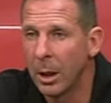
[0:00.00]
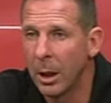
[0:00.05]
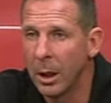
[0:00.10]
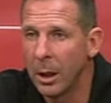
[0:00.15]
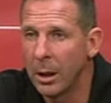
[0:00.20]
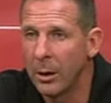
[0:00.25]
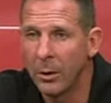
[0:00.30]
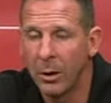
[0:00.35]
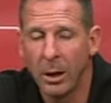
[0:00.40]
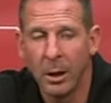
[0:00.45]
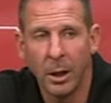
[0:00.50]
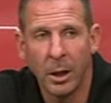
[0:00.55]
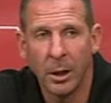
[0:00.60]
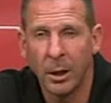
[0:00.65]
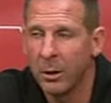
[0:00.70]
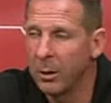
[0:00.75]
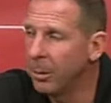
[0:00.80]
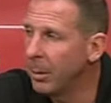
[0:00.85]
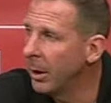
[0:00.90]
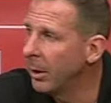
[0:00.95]
I guess
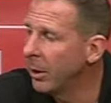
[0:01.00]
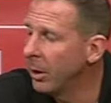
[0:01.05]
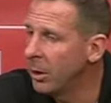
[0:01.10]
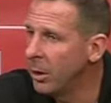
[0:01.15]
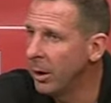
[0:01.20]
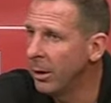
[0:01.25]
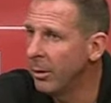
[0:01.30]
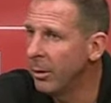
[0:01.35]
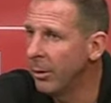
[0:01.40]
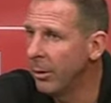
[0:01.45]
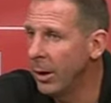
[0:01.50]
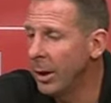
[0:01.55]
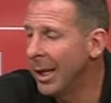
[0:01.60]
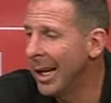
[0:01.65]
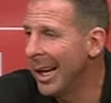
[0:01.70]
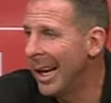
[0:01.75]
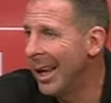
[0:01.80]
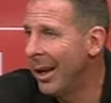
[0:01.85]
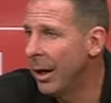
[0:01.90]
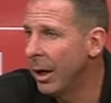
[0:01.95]
that's about the gist of it. You
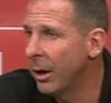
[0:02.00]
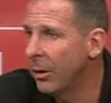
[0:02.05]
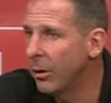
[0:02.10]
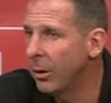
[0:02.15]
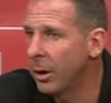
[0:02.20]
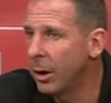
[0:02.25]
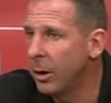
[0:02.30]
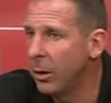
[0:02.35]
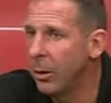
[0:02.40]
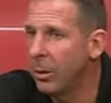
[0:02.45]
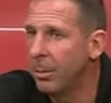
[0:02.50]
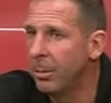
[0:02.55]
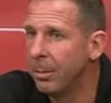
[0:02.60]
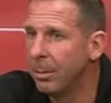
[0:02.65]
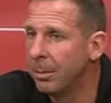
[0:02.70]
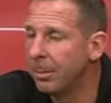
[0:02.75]
got to out execute them.